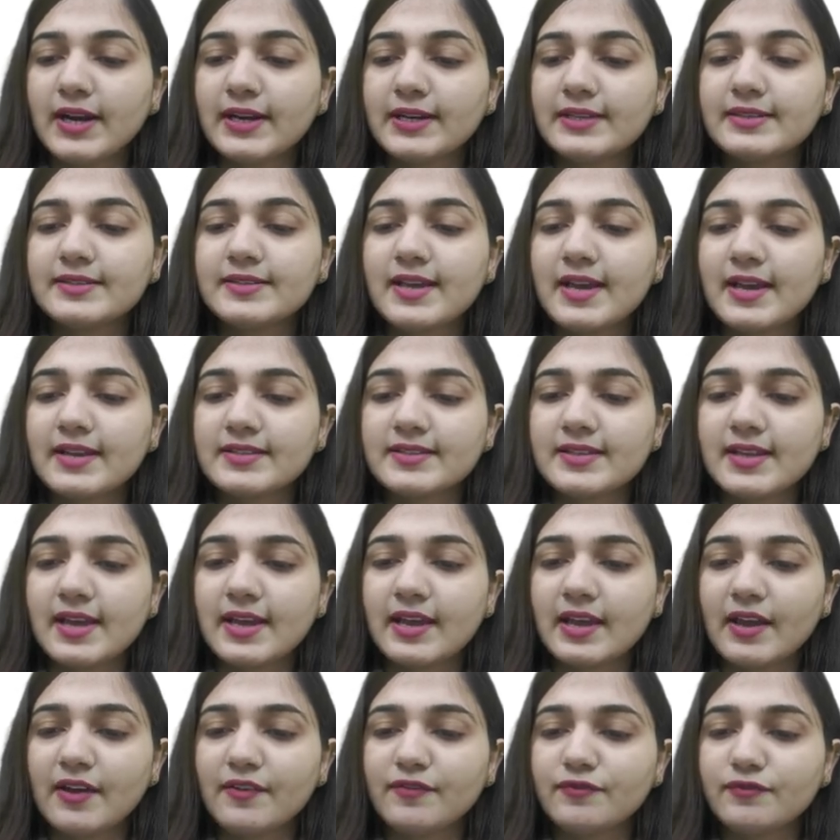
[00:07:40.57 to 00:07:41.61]
that is
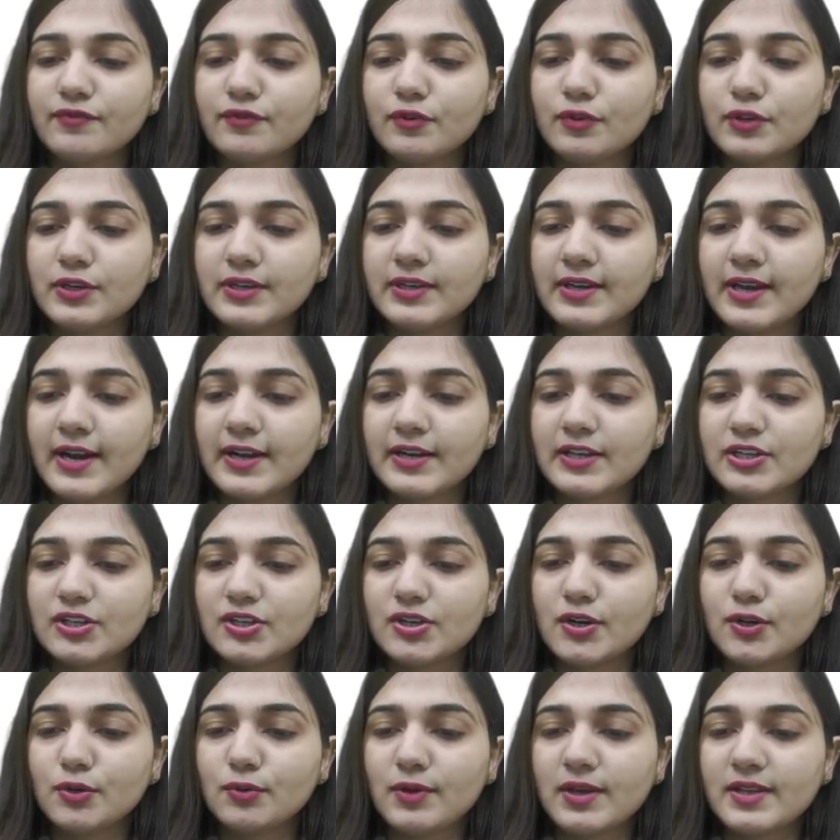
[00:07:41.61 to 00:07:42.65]
SiF4, in
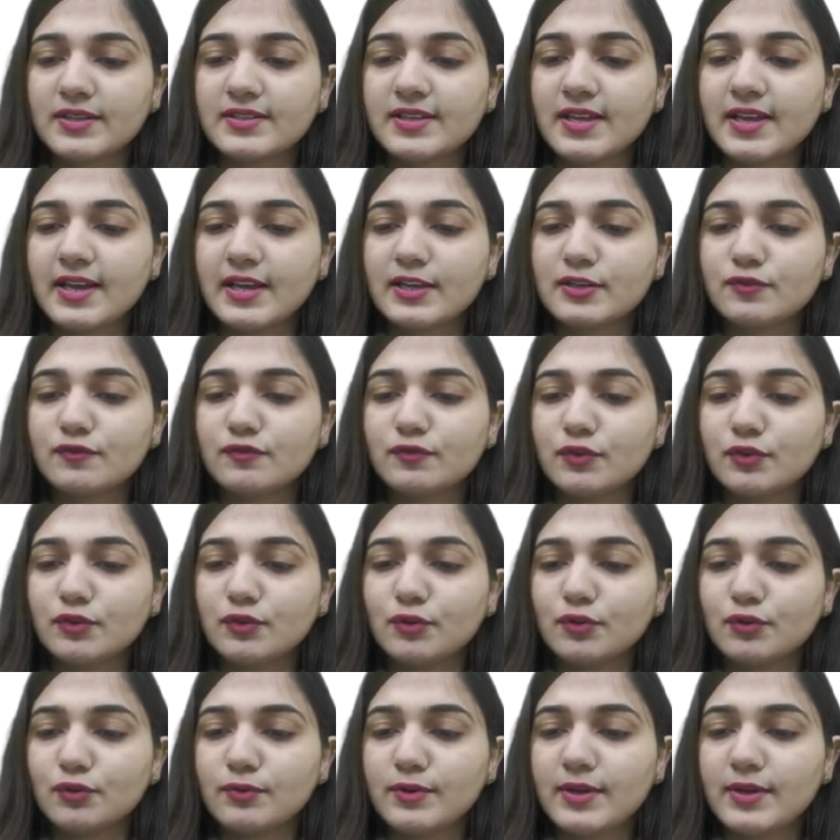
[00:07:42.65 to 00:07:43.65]
addition to SiH4,